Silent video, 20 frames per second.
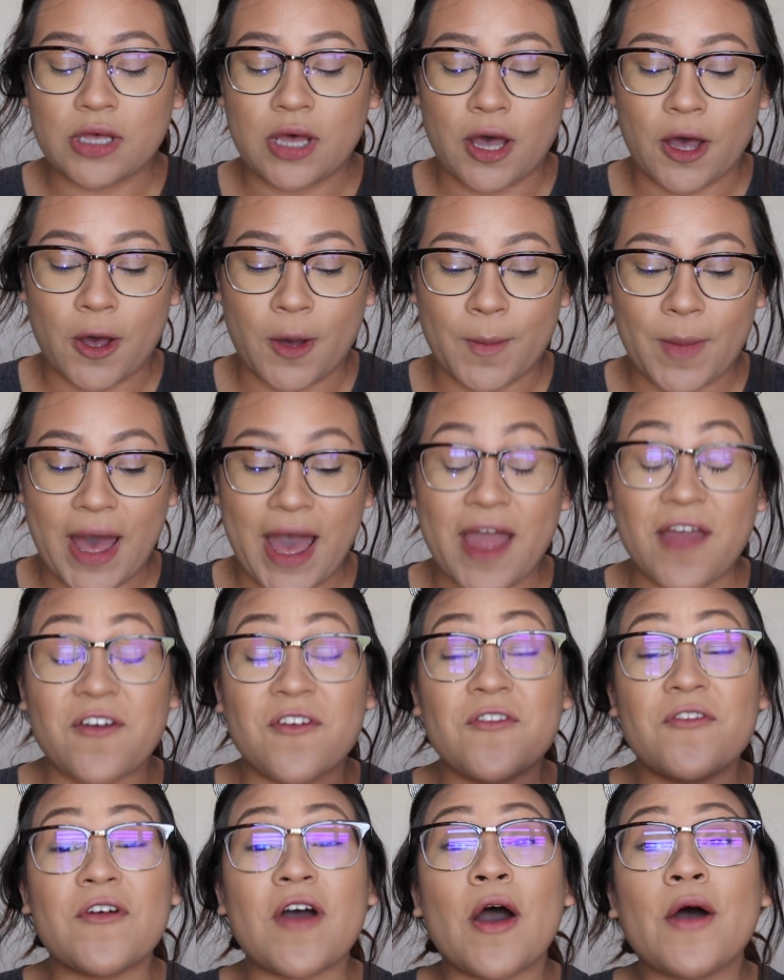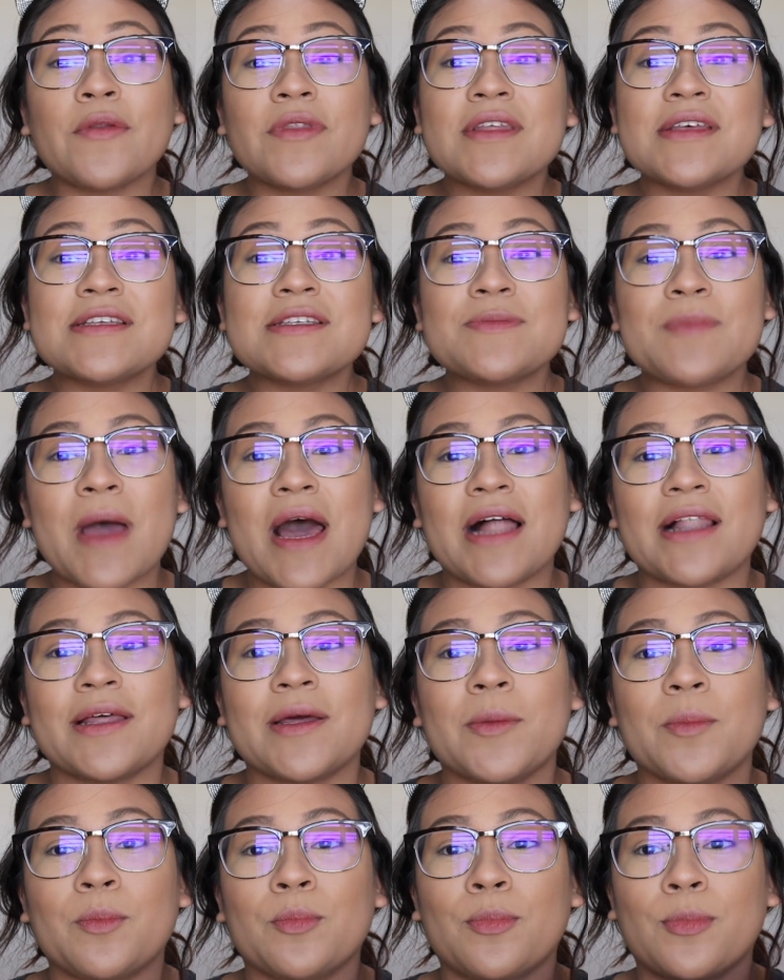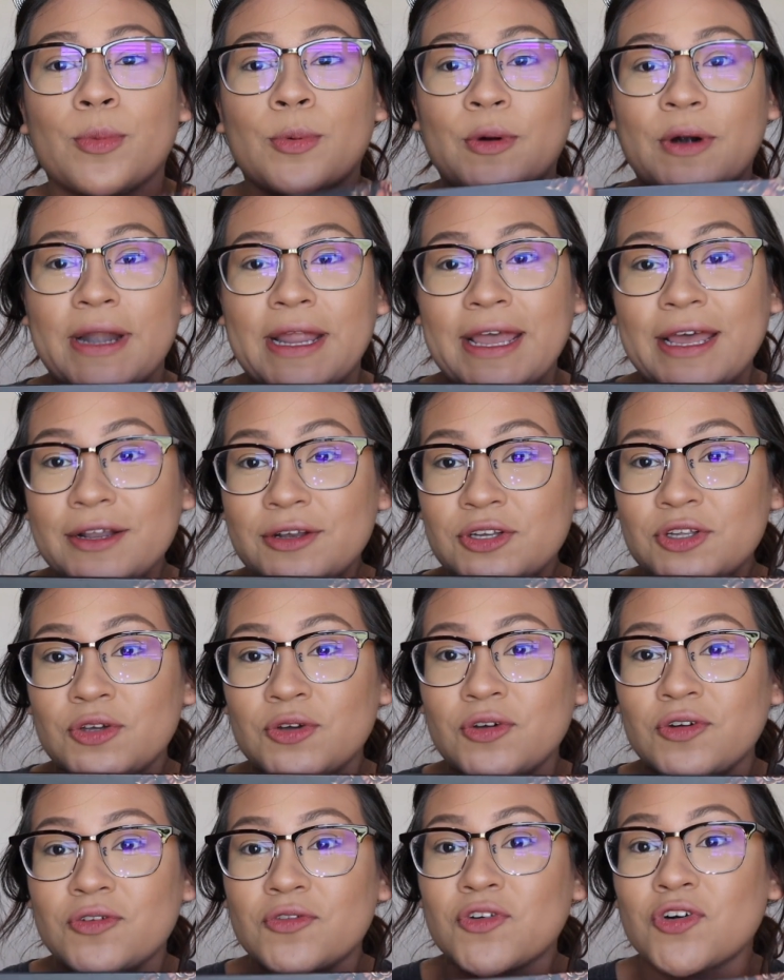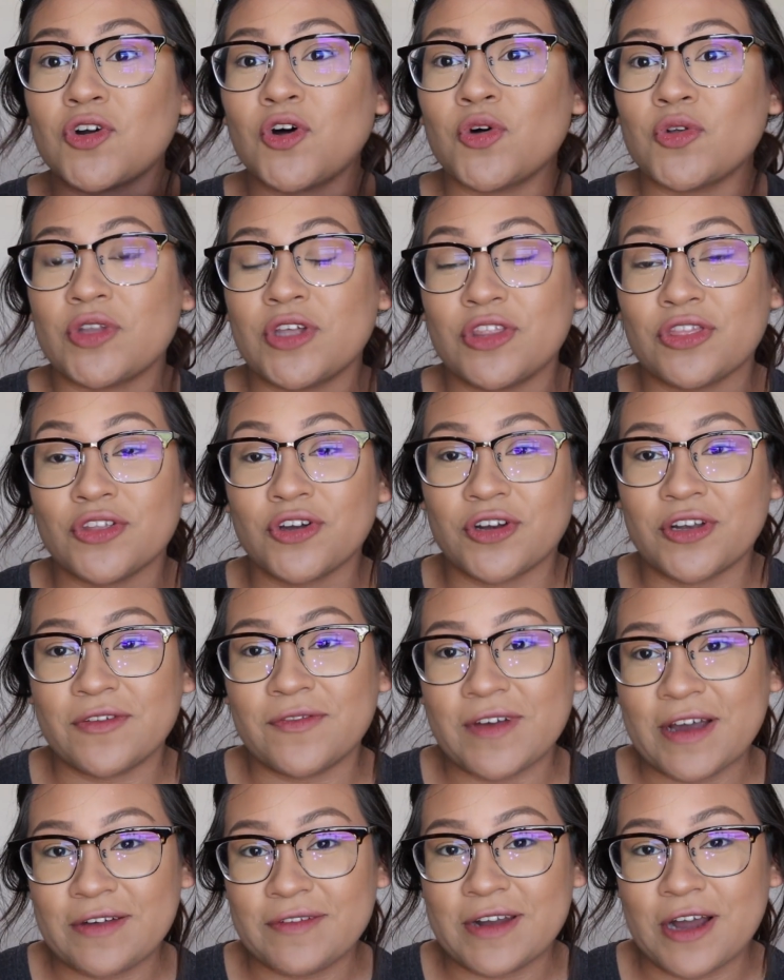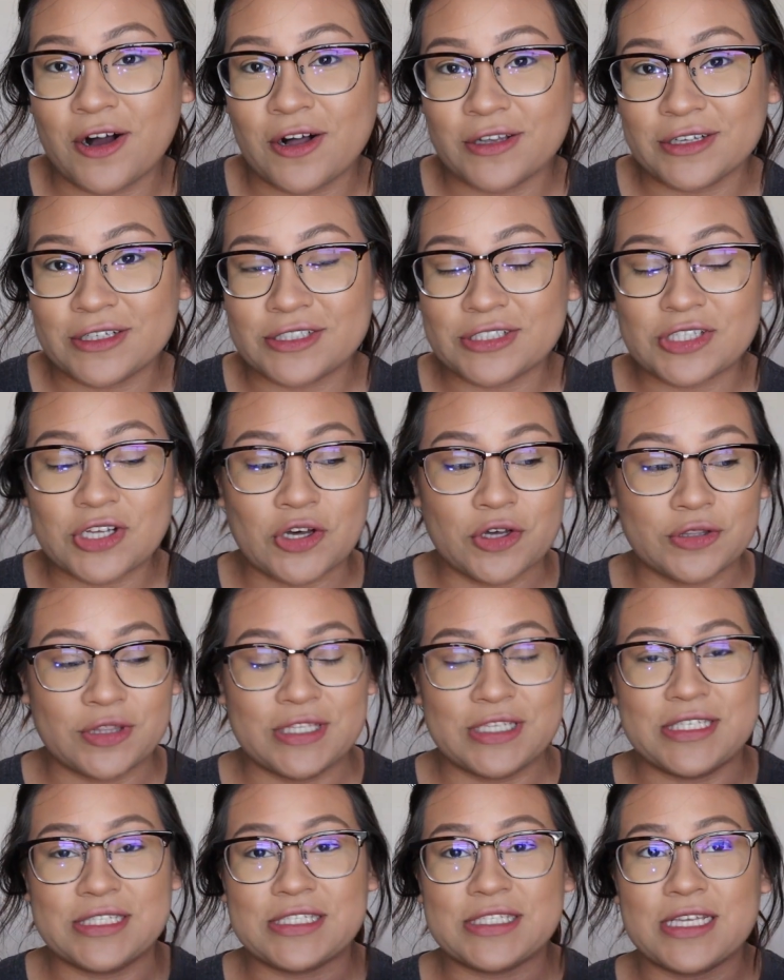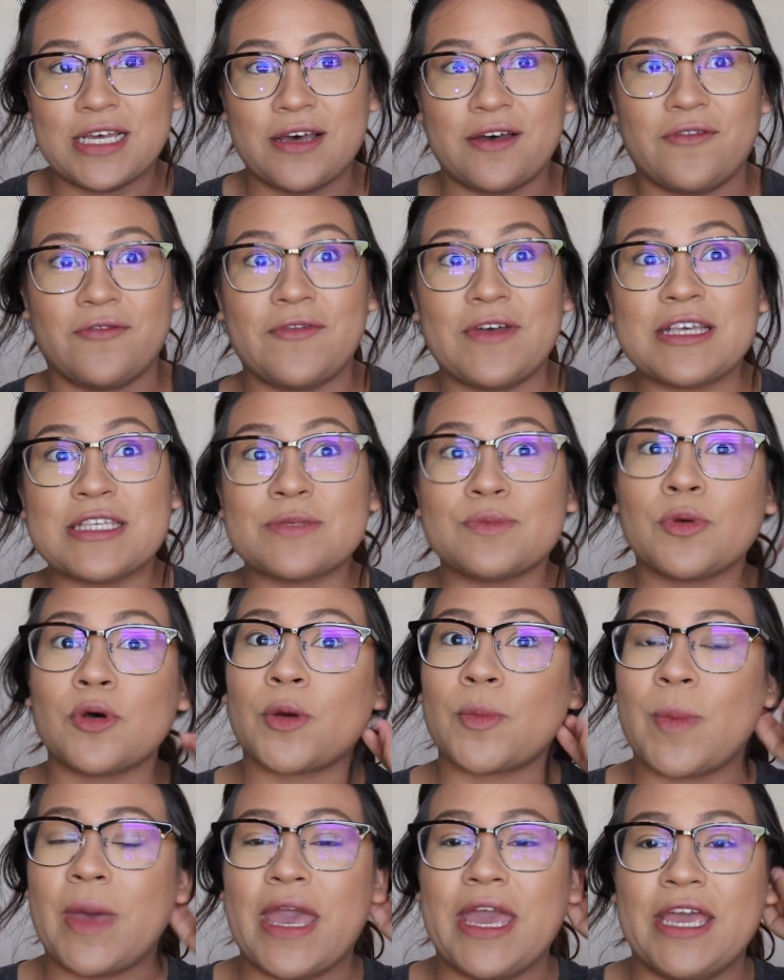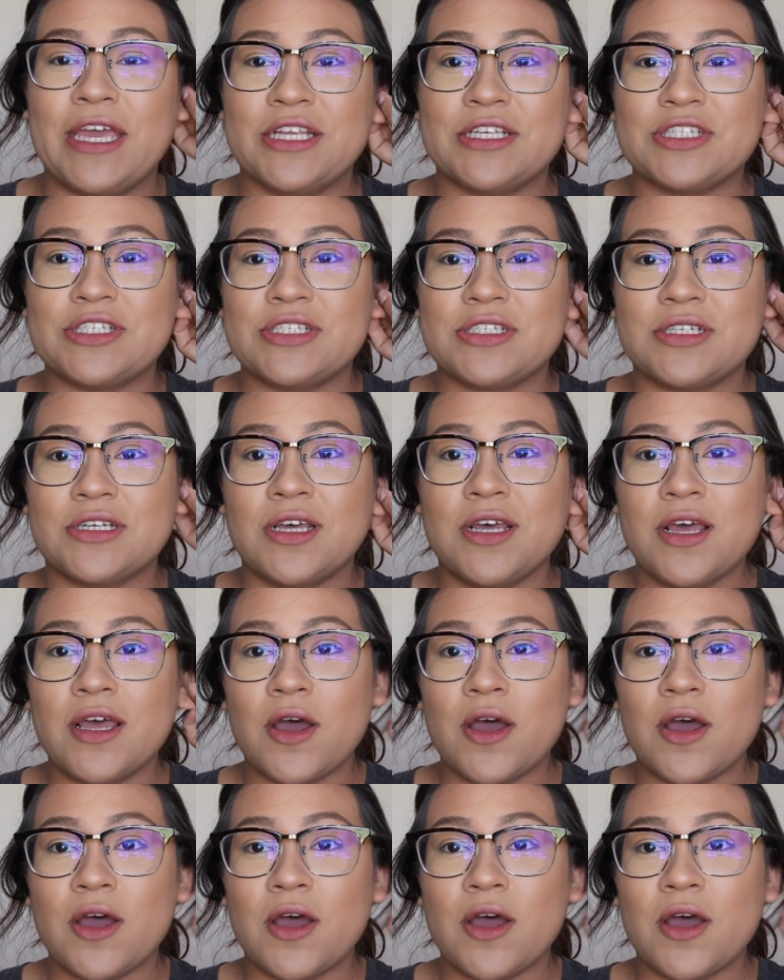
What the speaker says: I found this palette brand new for only $35 on this Facebook page